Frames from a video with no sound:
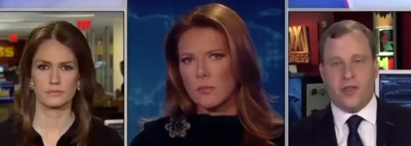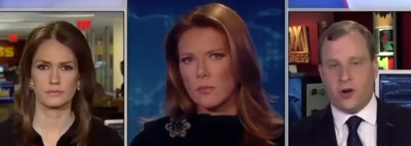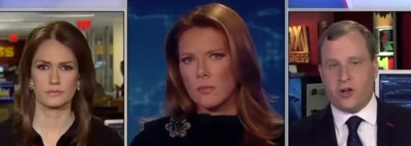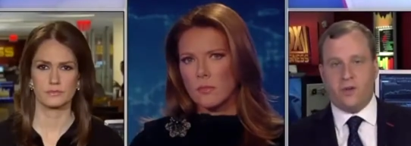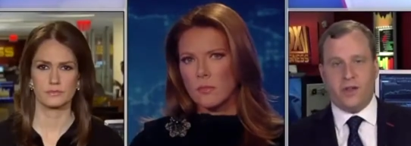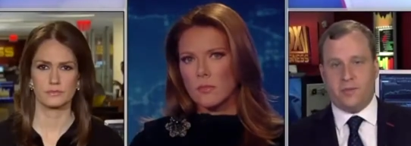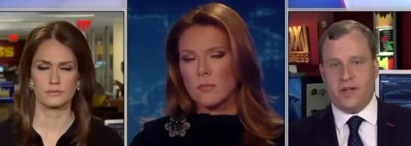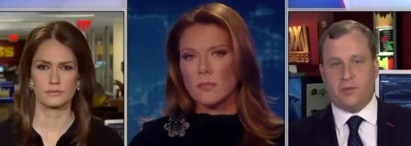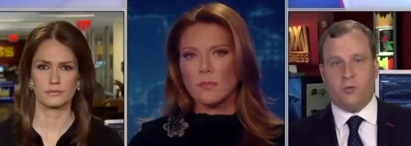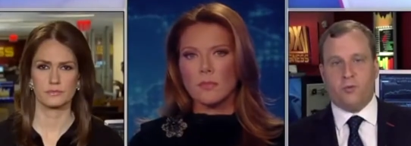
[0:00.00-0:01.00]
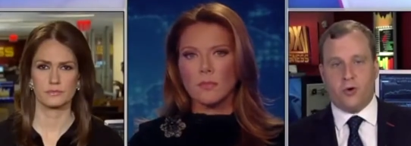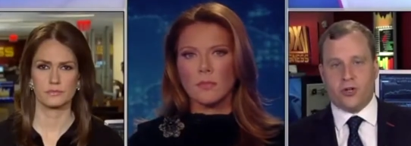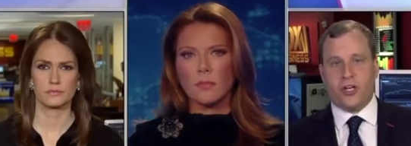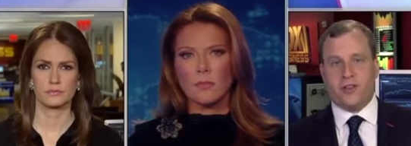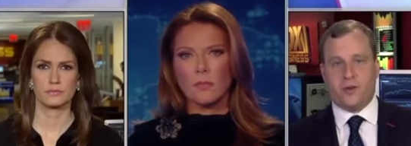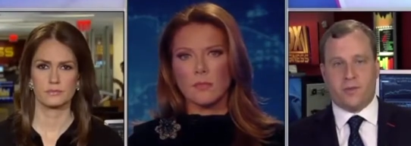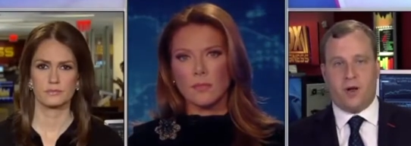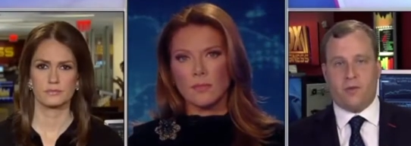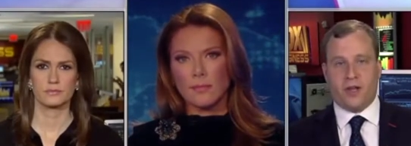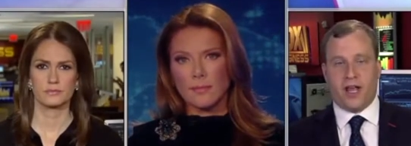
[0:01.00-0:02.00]
Speaker 1: going to be the people pushing the
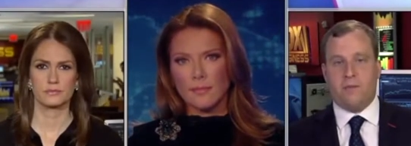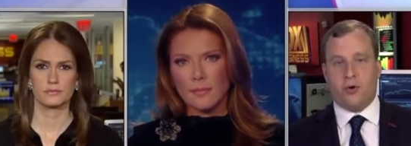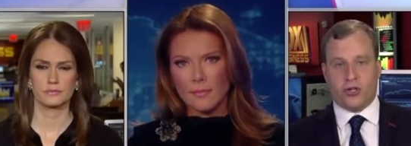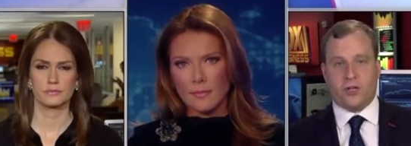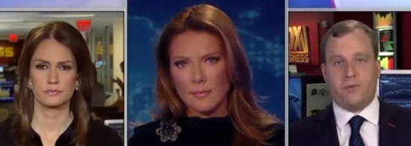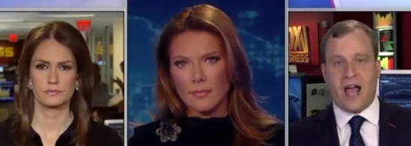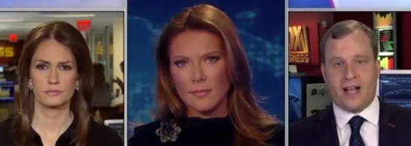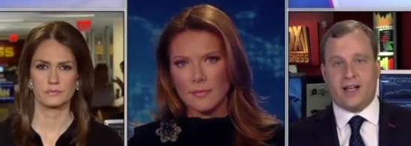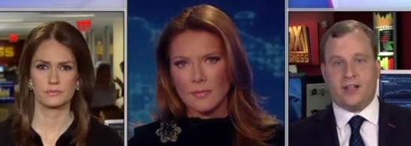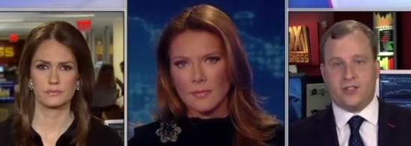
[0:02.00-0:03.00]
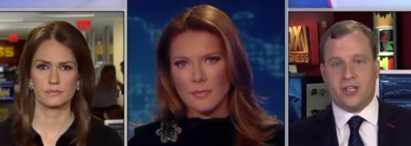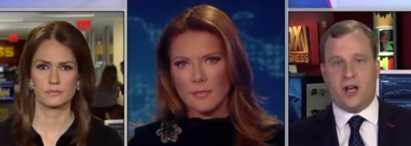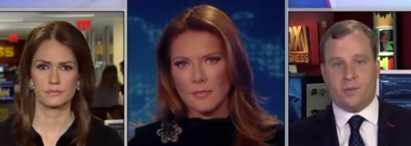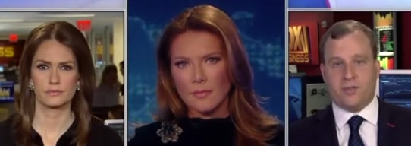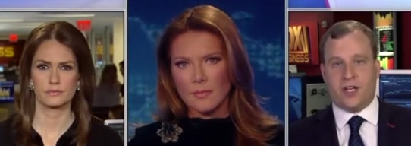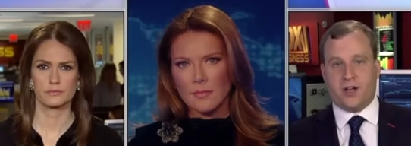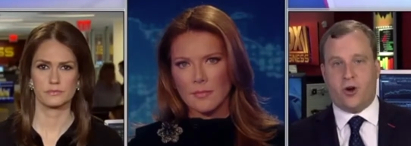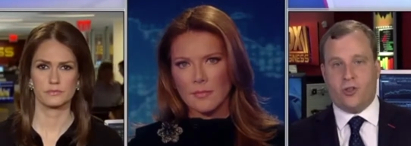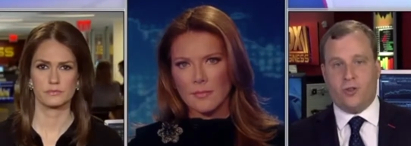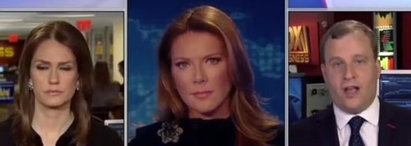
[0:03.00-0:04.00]
public and pushing back against the uptick
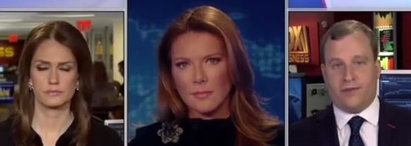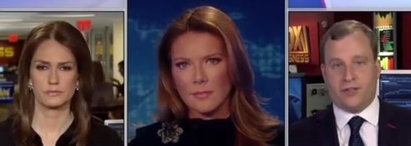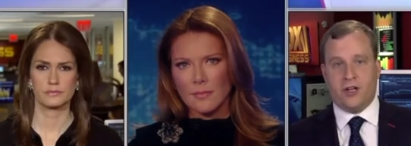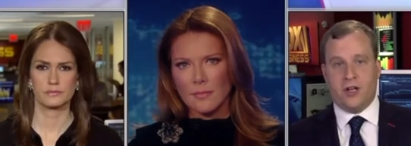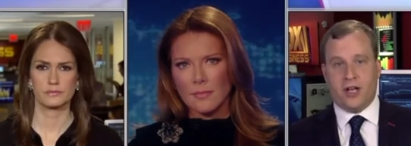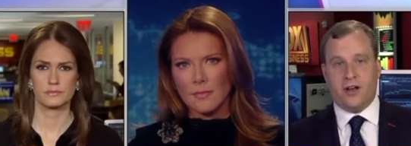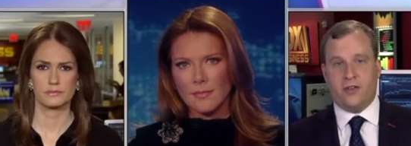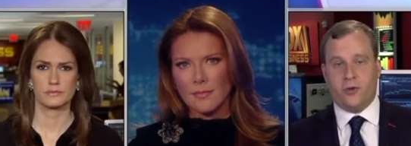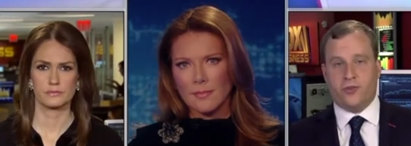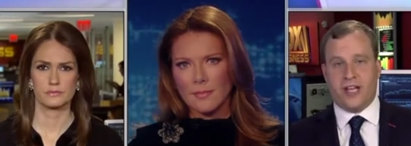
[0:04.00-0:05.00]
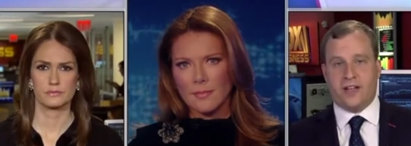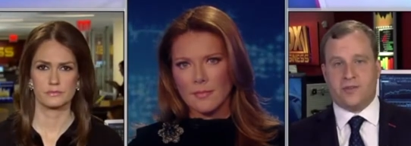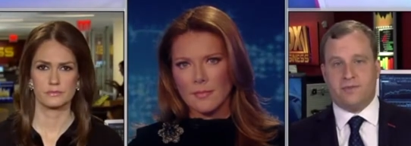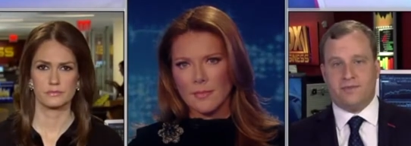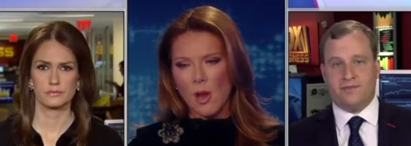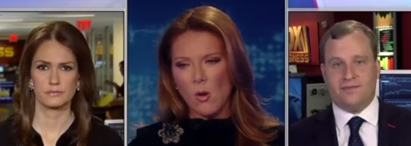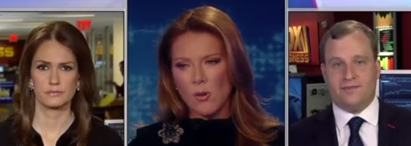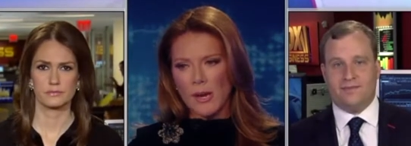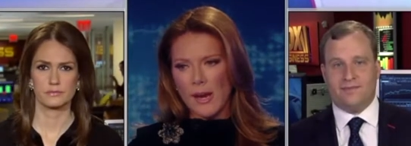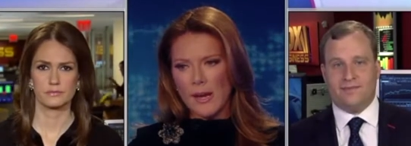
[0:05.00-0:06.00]
on the left in enthusiasm.
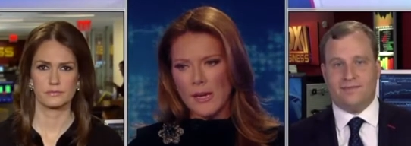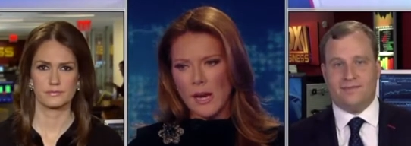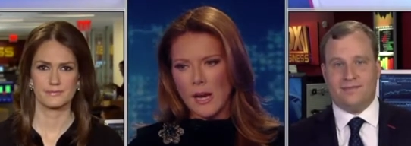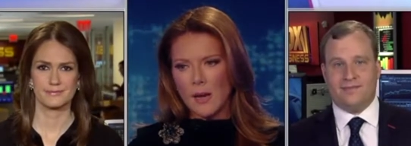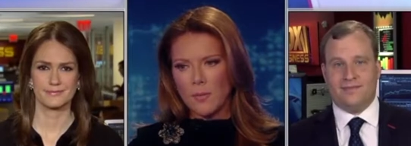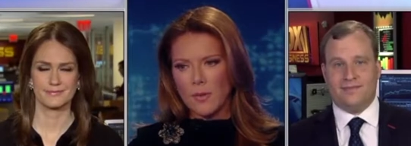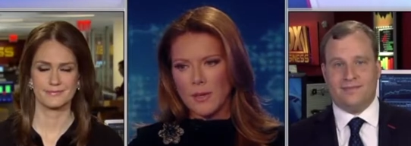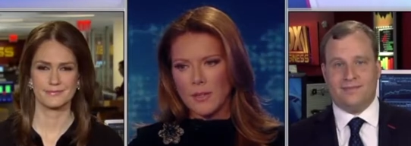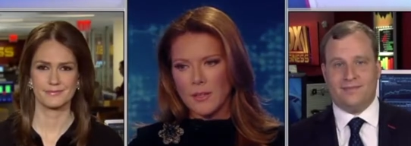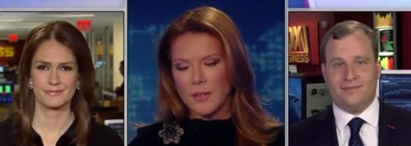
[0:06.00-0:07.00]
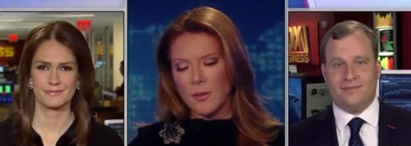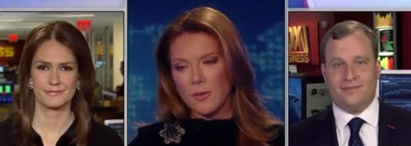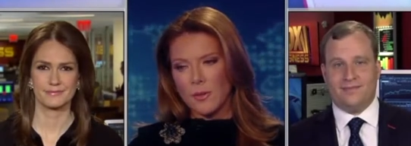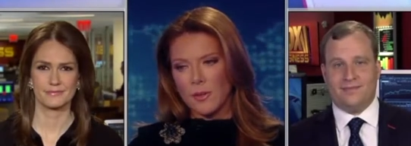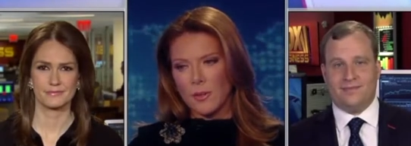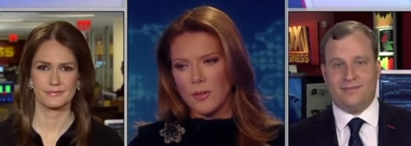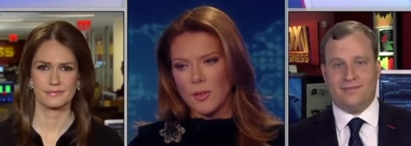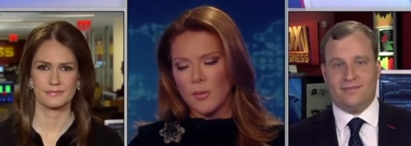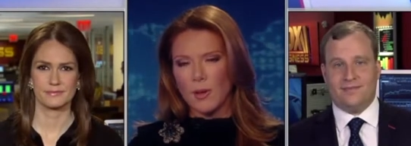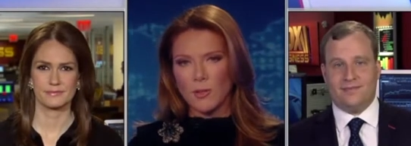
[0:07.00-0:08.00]
Speaker 2: Okay. Um, you know, you
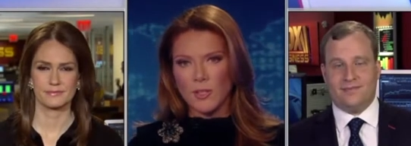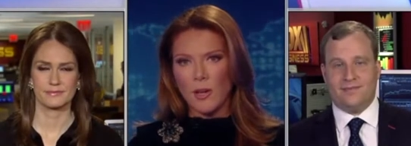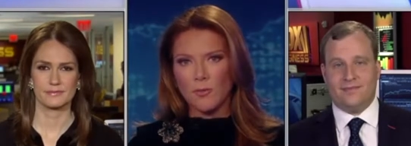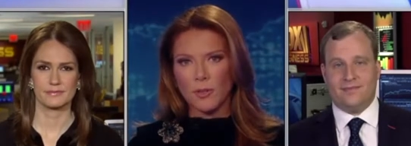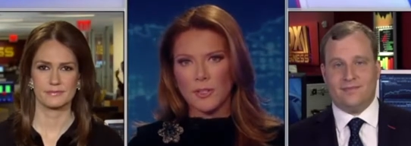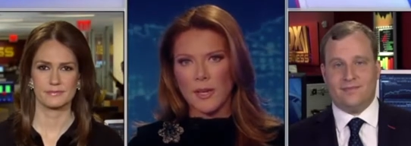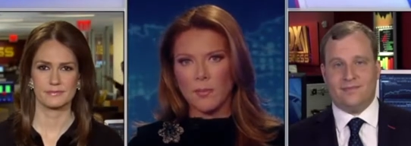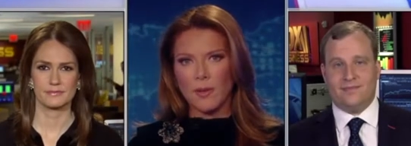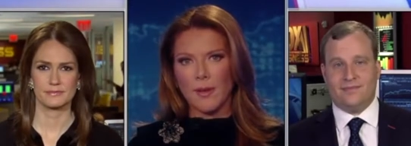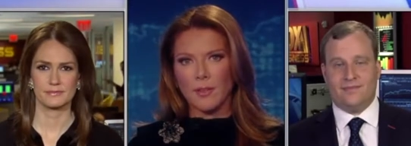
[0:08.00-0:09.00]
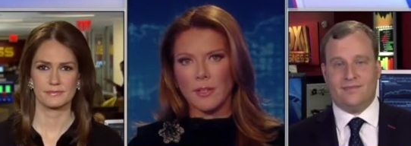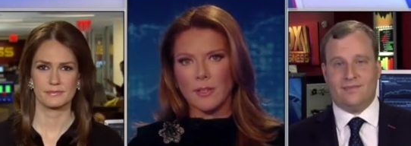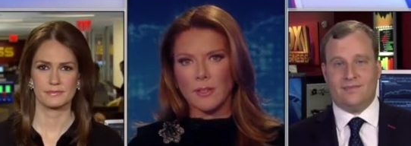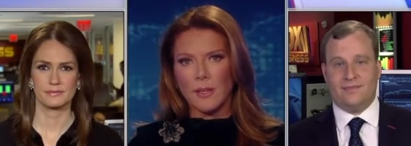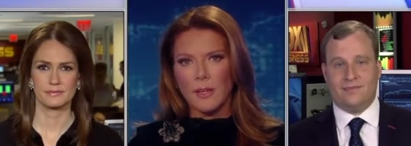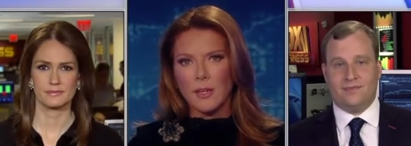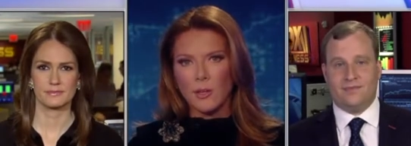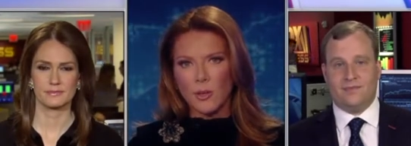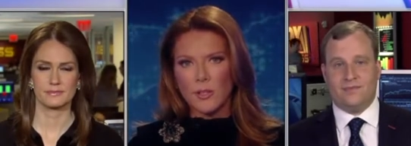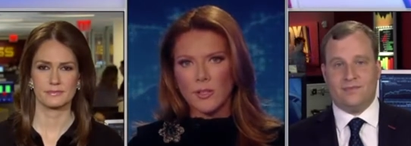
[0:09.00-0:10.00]
think about yourself, for example, Evan, and
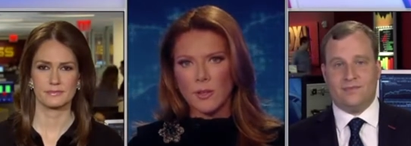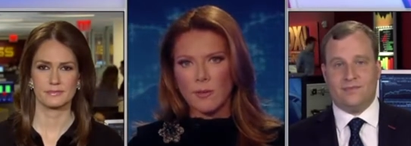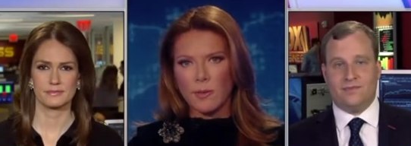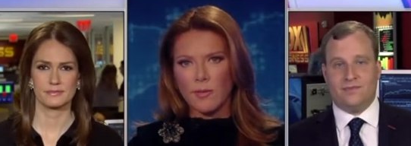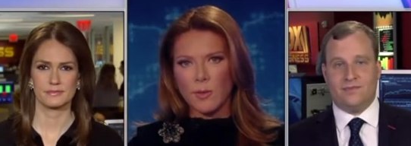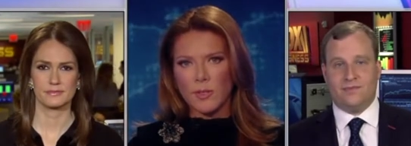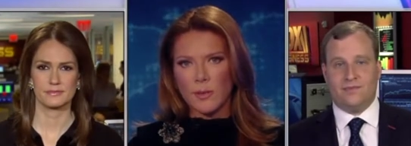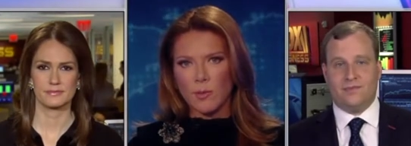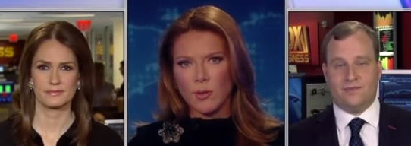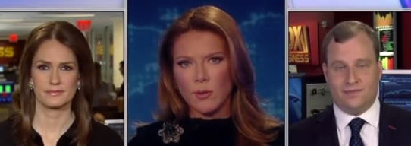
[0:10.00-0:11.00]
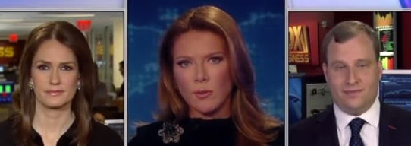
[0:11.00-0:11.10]
you're a conservative. You're someone who